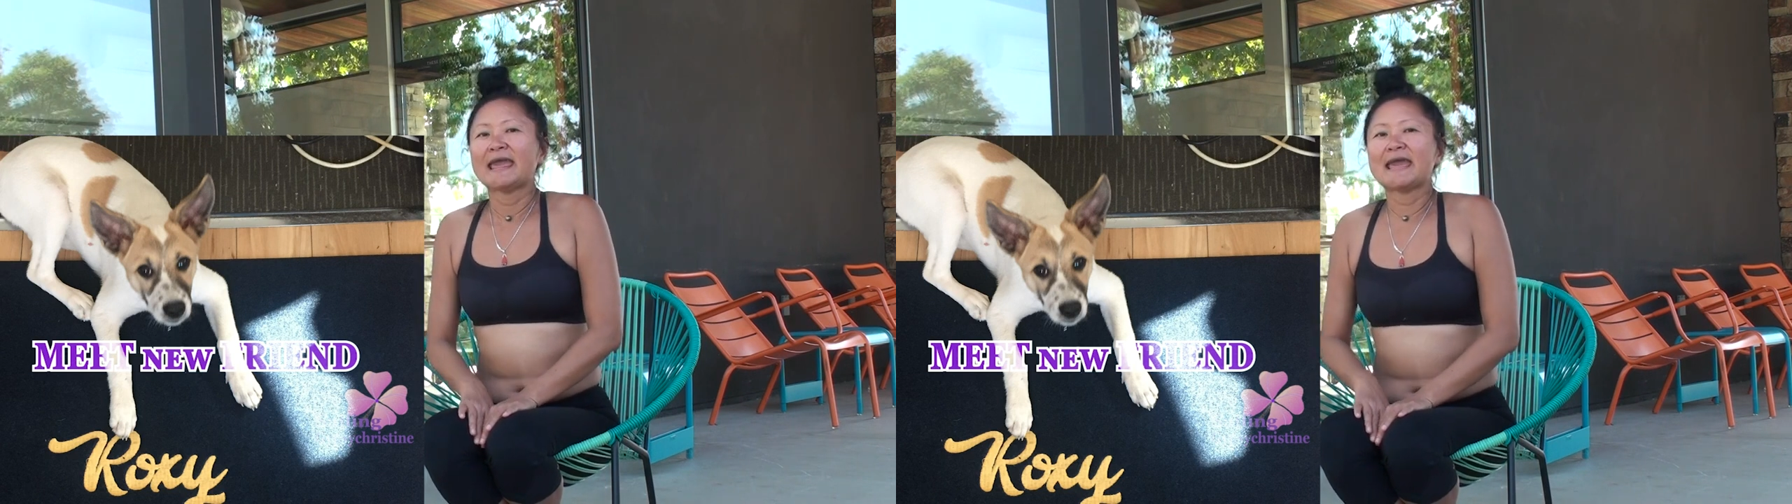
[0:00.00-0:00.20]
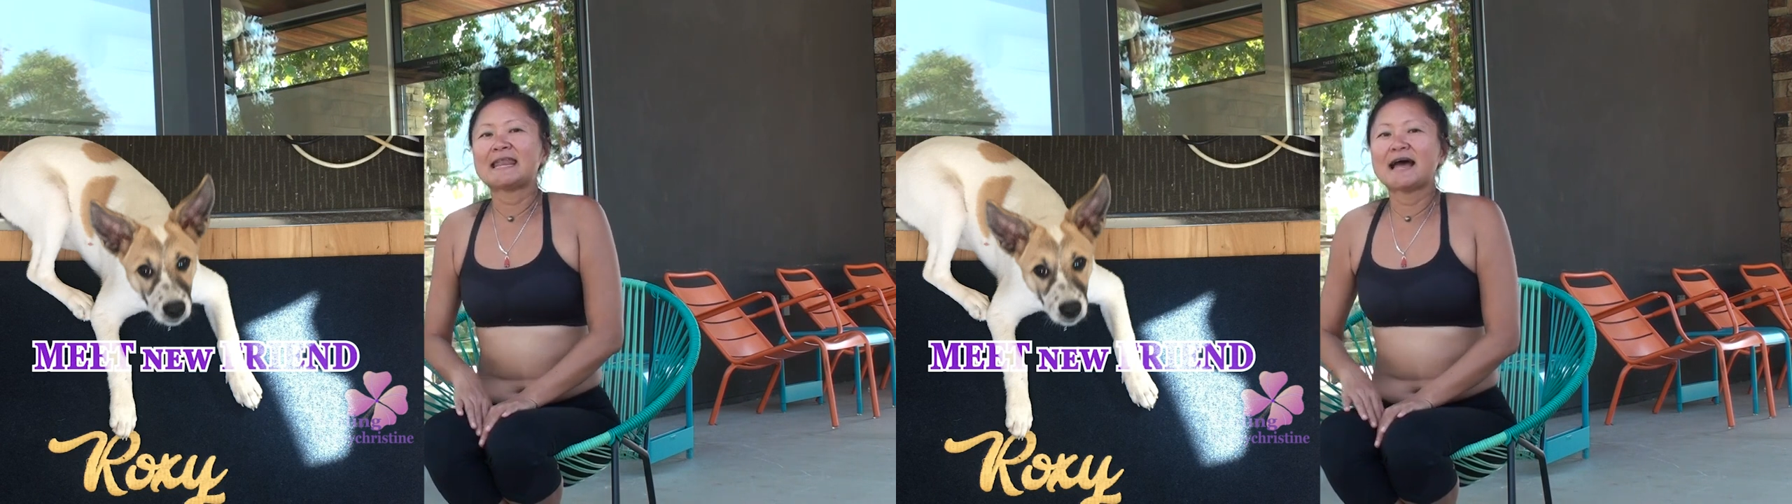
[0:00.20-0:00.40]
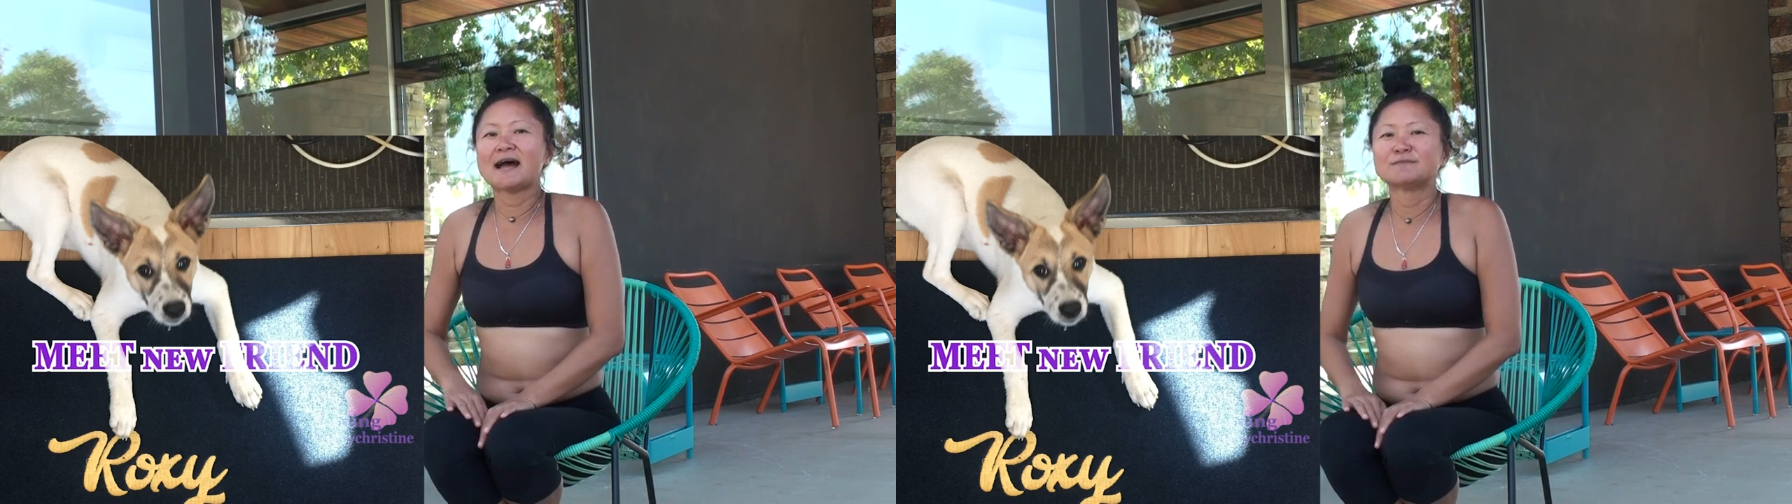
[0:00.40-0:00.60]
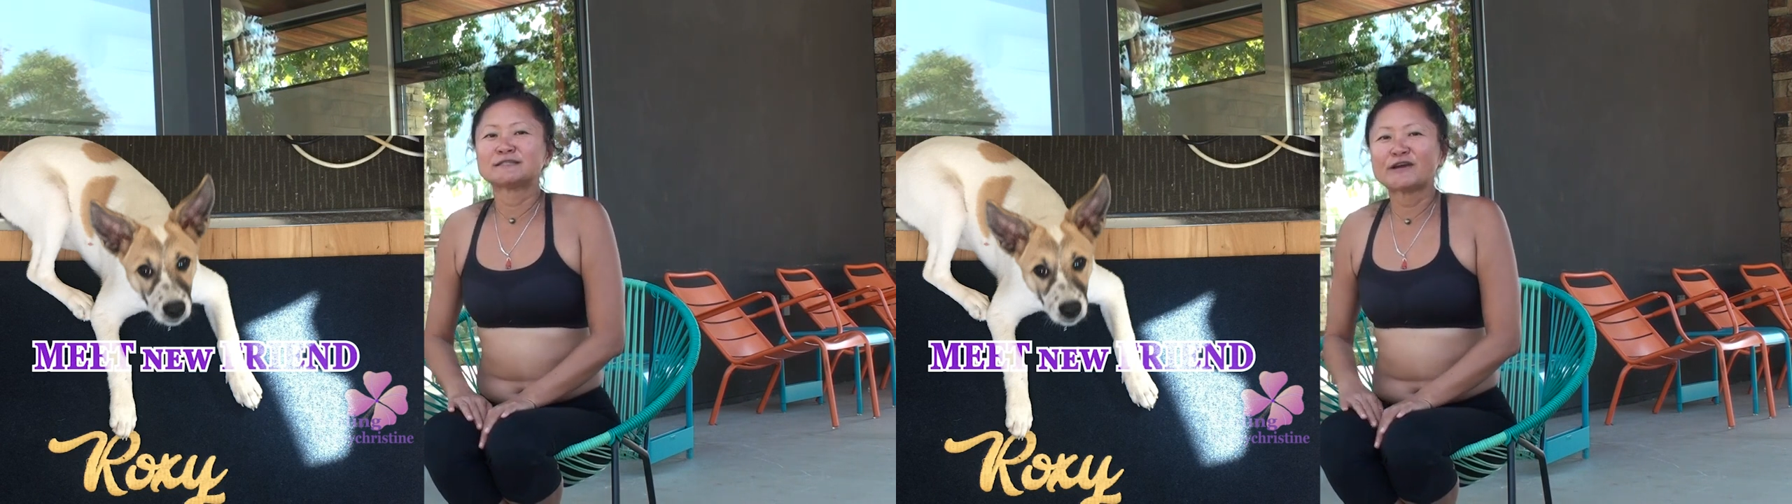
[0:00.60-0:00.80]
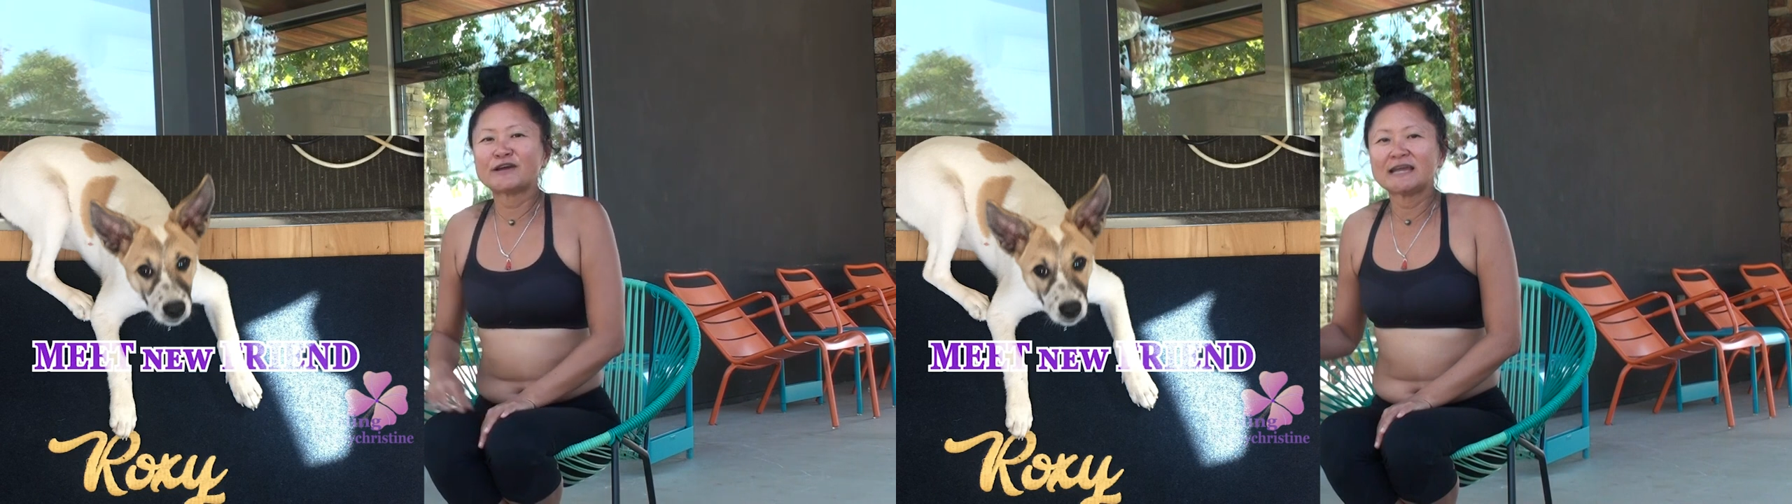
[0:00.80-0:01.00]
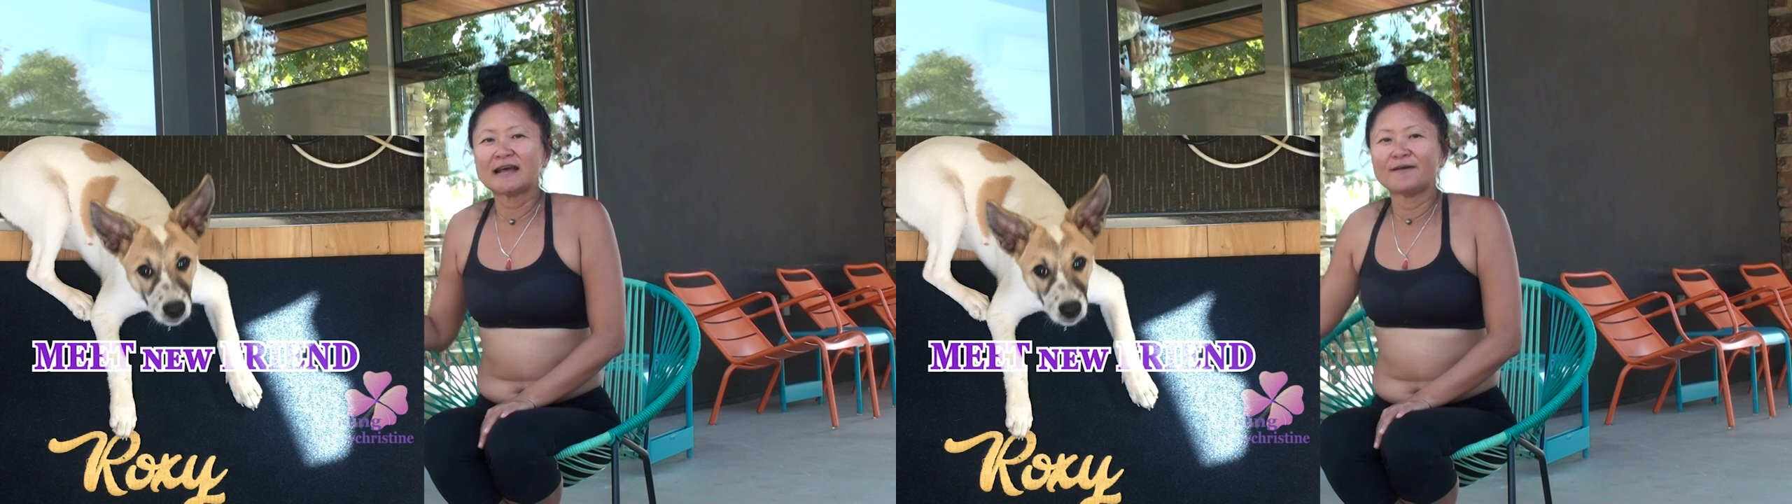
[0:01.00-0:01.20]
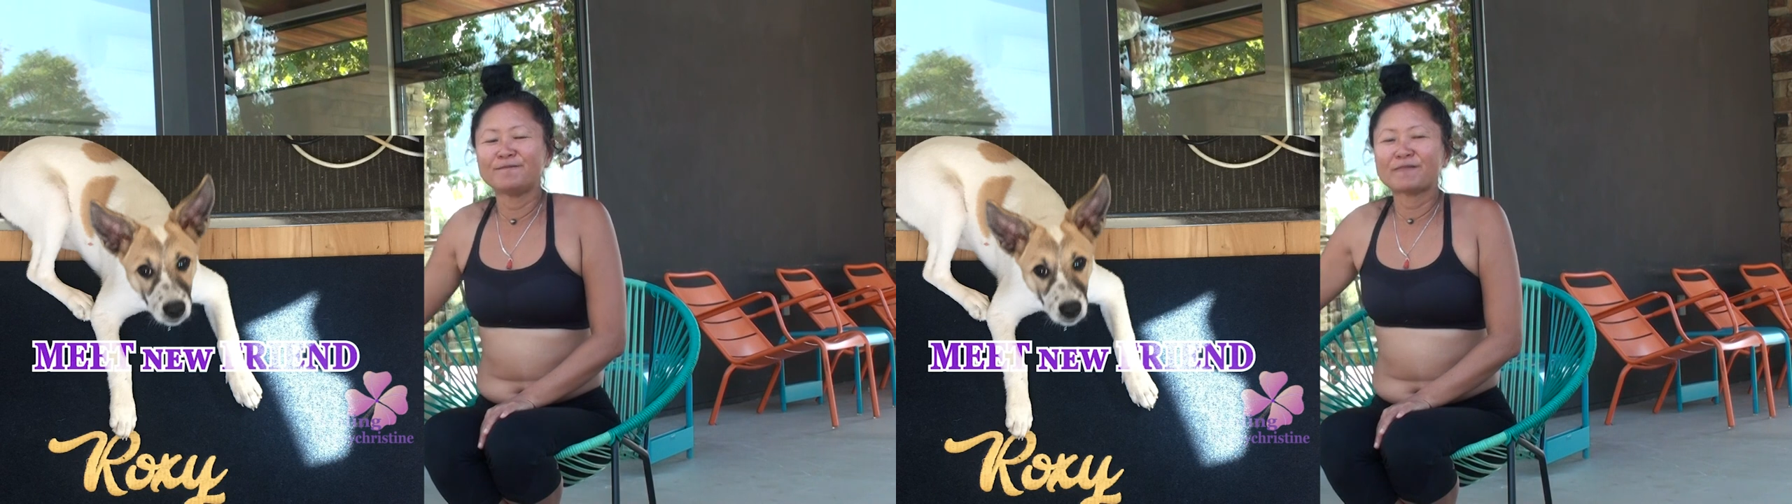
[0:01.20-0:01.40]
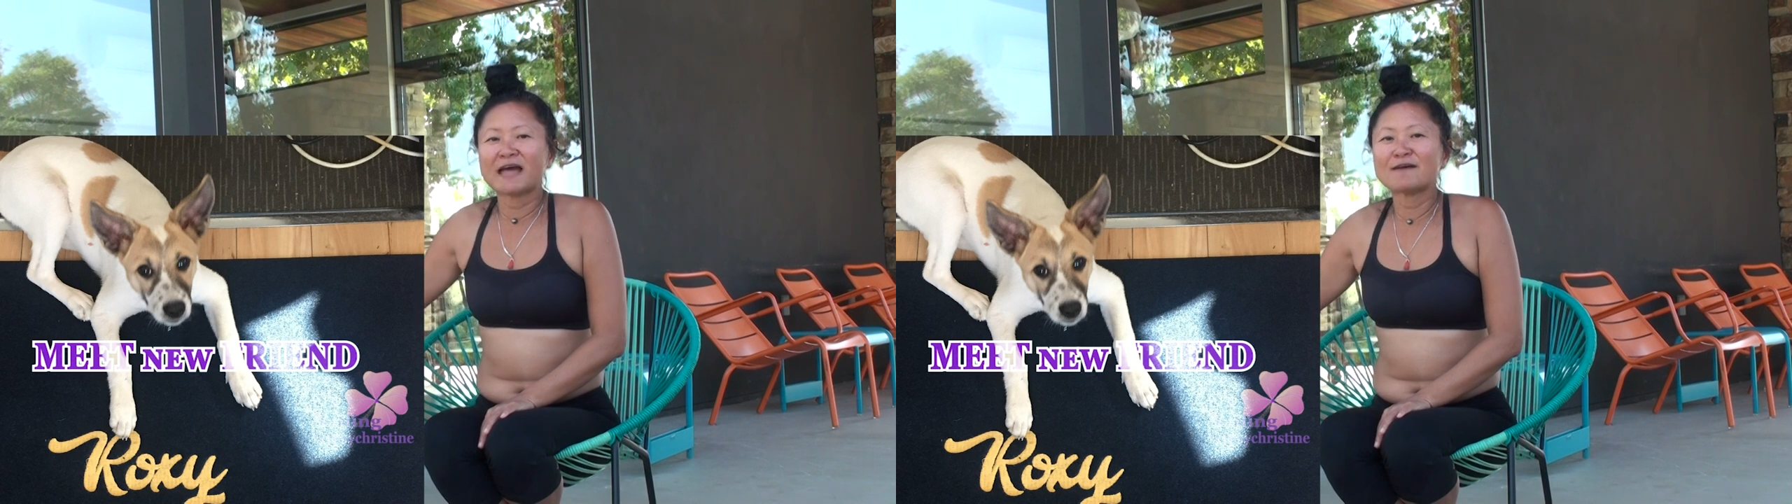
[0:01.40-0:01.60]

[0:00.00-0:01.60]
And sorry, I